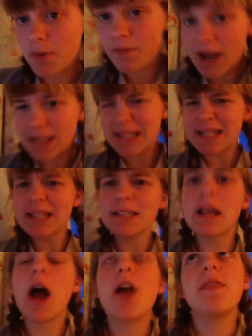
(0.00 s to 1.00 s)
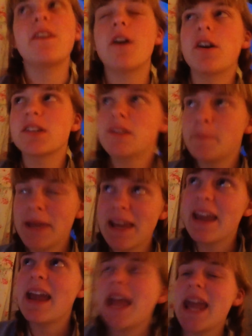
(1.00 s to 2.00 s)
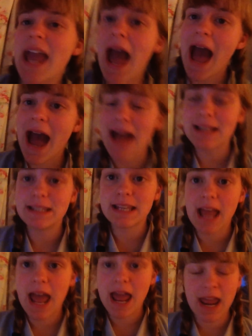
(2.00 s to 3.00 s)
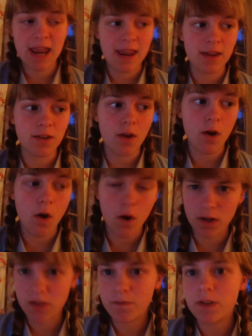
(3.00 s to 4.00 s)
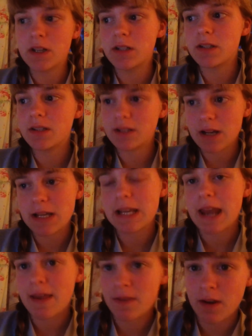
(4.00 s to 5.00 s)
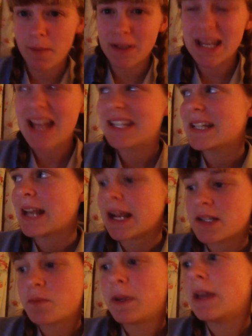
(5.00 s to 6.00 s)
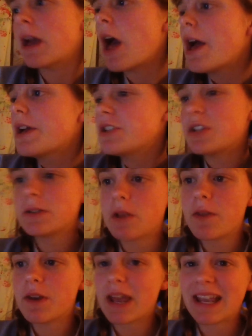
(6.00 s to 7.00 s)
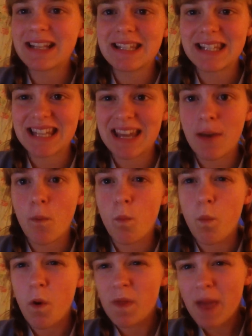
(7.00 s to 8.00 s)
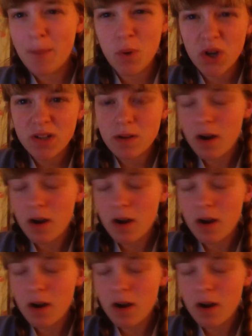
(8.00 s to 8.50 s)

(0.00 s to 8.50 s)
professors that are speaking at a Oxford study day that I'm attending next week, just so that I can see what their books